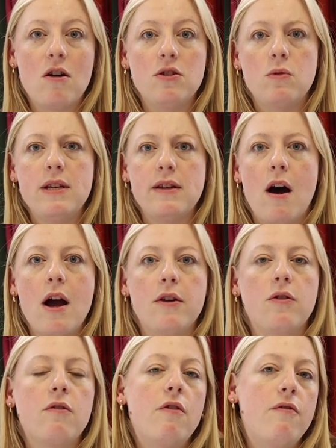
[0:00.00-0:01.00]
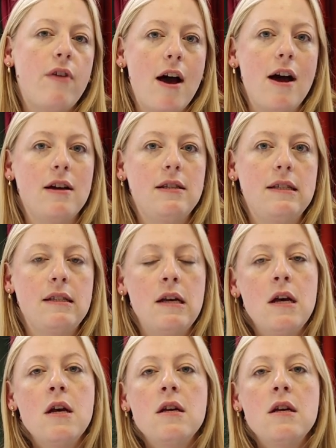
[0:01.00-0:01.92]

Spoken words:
I'd always iron on the reverse,